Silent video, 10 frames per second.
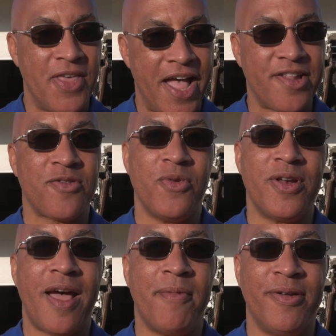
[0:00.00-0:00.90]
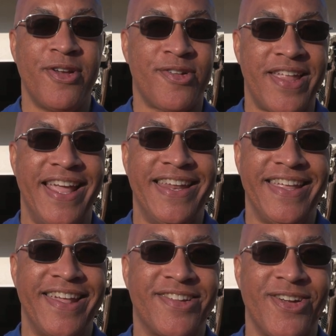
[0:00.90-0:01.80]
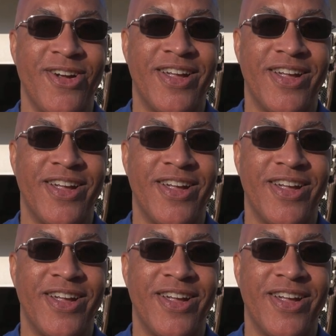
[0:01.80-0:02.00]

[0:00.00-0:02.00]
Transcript: That's what I'm understanding, yes, sir.